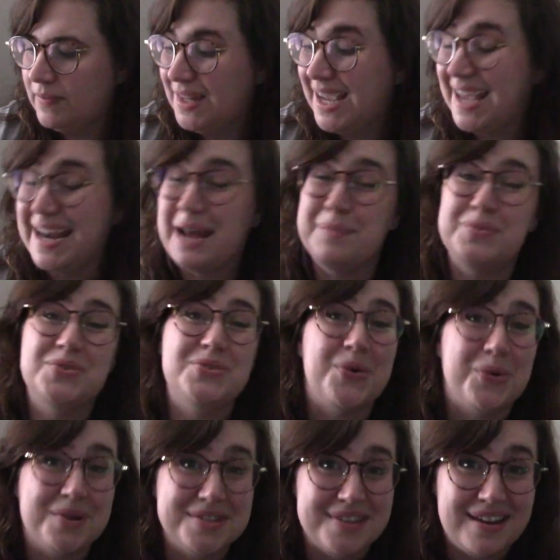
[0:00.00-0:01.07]
And I'm
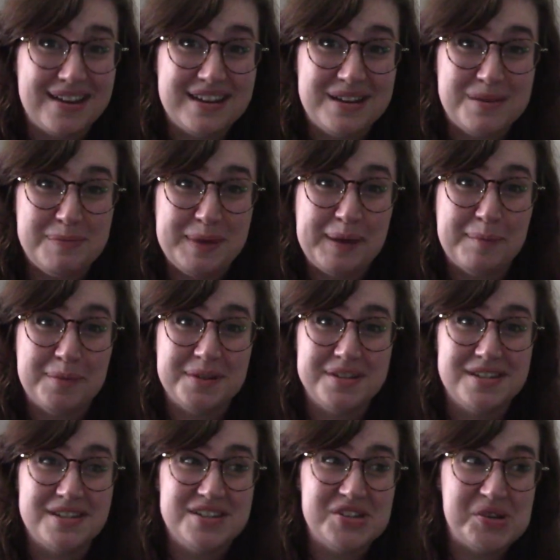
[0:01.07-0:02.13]
so excited to be able
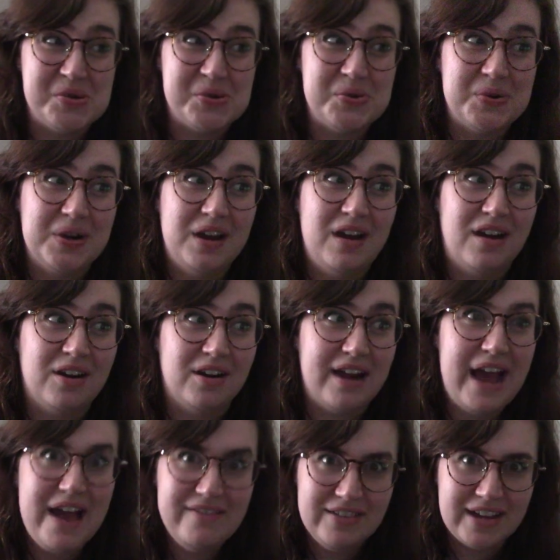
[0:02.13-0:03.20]
to do her
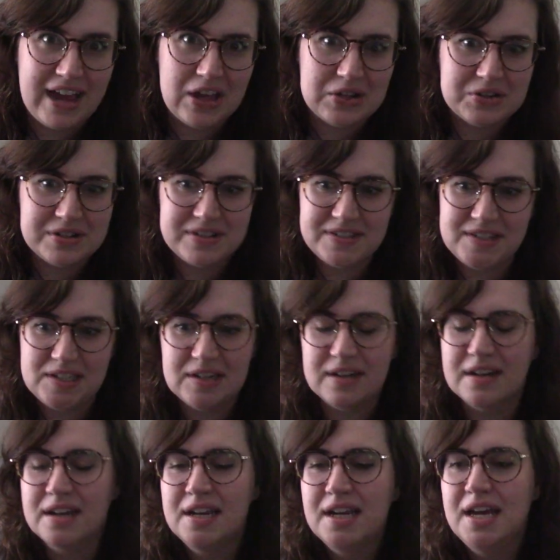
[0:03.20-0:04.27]
advent calendar this year.